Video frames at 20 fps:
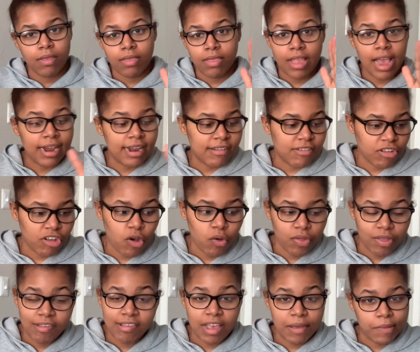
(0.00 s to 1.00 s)
That doesn't go in
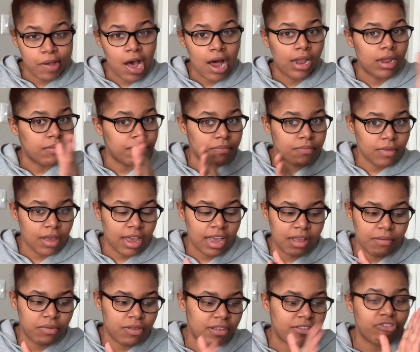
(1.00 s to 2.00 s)
the same column.
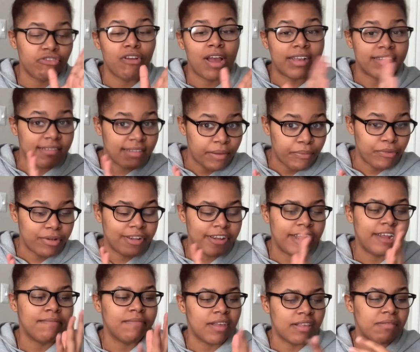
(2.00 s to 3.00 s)
It's tracked
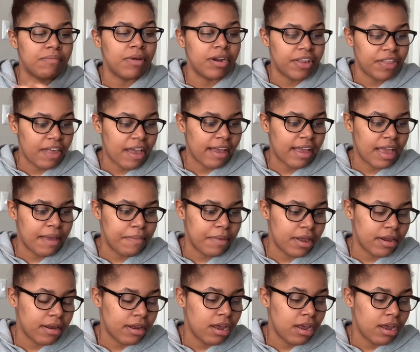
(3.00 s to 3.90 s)
separately. That's money that came in.